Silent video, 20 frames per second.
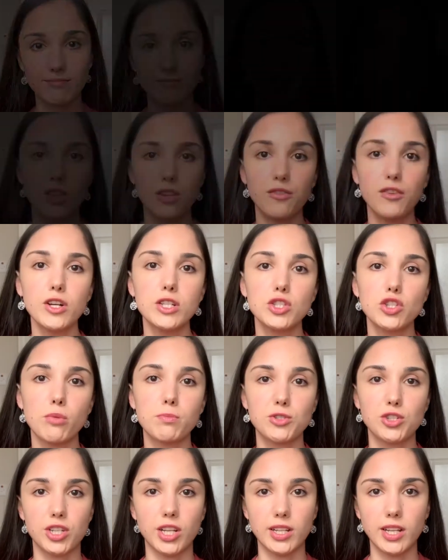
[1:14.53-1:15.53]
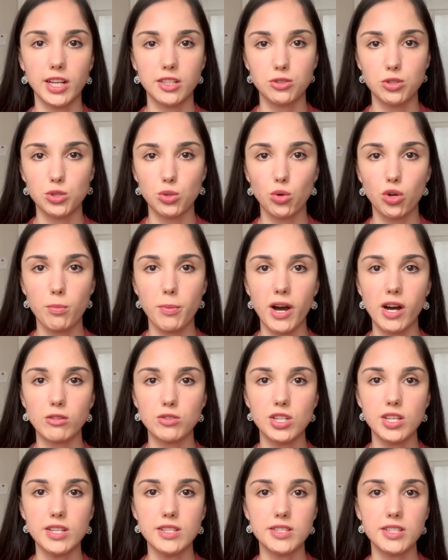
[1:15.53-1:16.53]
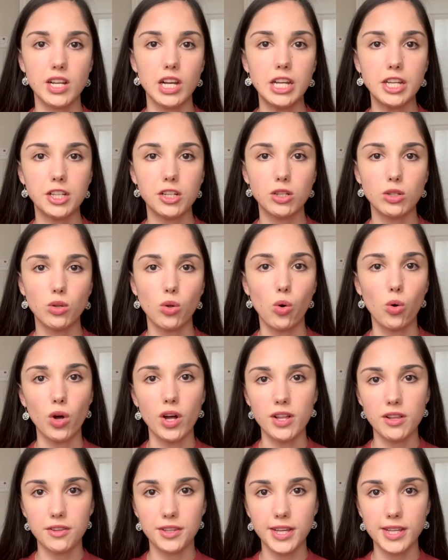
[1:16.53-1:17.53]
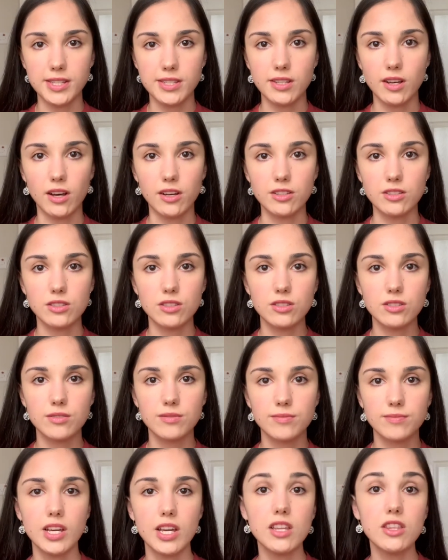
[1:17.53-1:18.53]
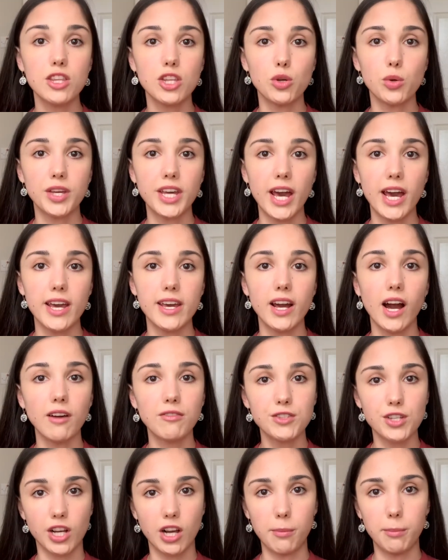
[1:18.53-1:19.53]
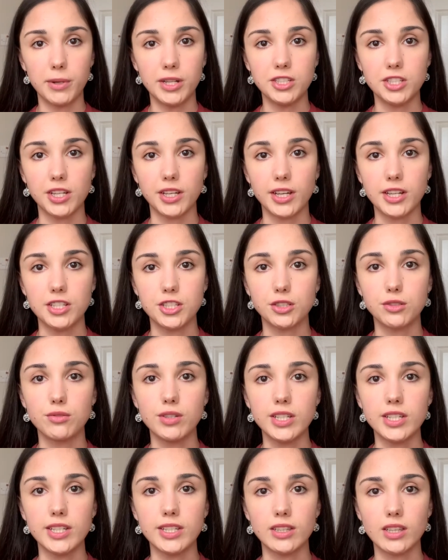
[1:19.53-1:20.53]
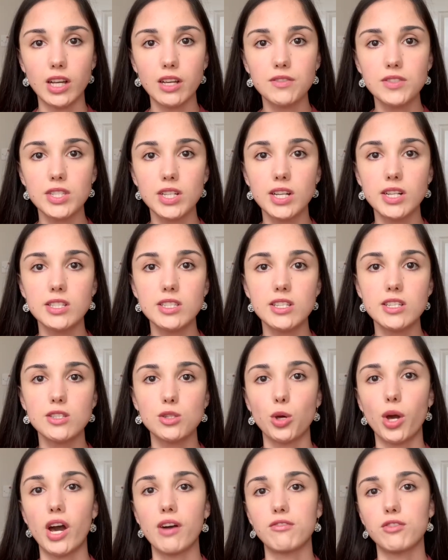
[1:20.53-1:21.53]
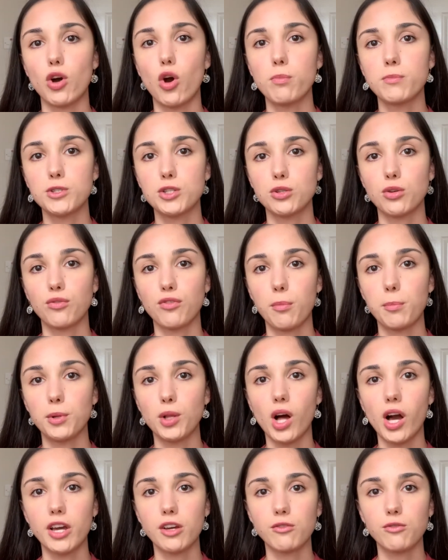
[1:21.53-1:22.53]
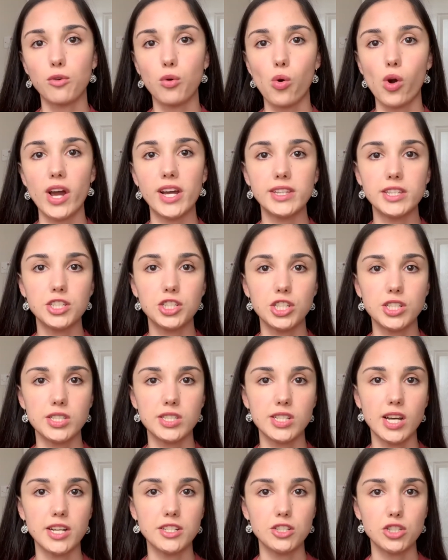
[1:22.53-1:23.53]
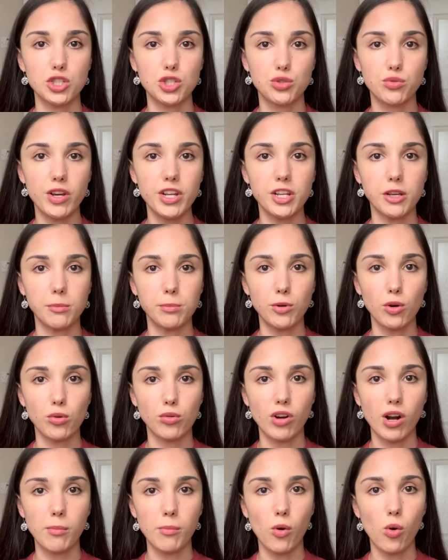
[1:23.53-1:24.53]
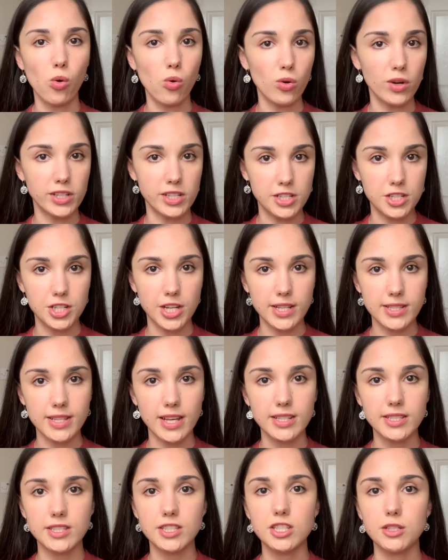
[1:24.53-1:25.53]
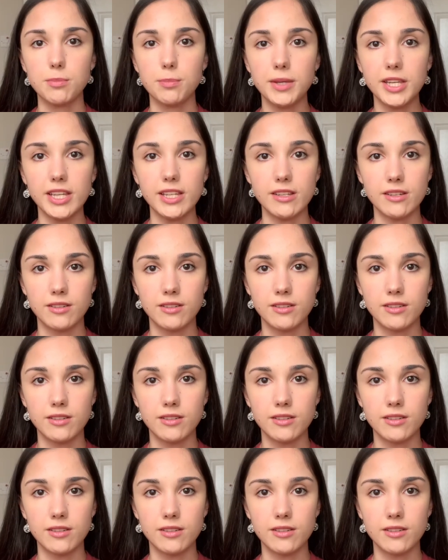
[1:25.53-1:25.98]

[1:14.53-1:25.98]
The first option I'd like to talk about is clinical or healthcare science. In the UK, after completing a degree in life sciences, you have the option of applying for NHS Scientist Training Programme or NHS STP.